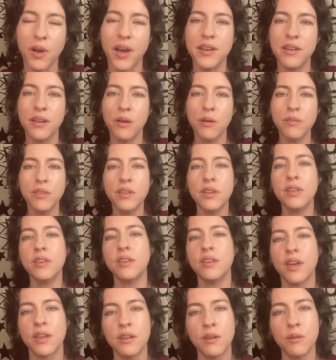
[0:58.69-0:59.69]
I know that
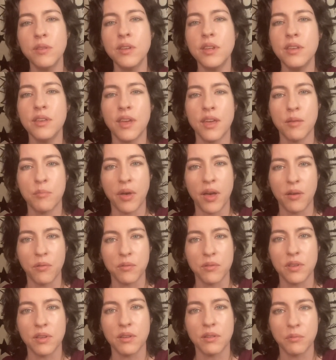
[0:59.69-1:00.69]
he came out,
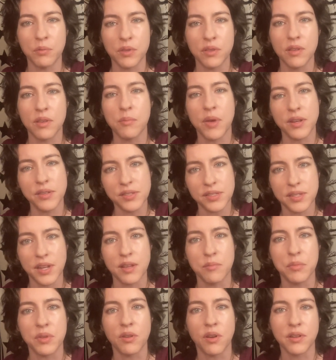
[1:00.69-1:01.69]
he made a
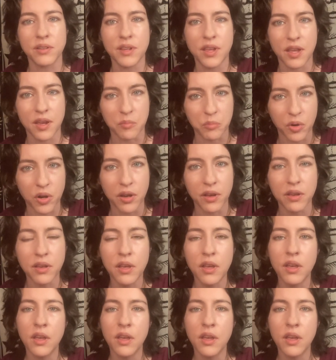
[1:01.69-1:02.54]
statement on camera.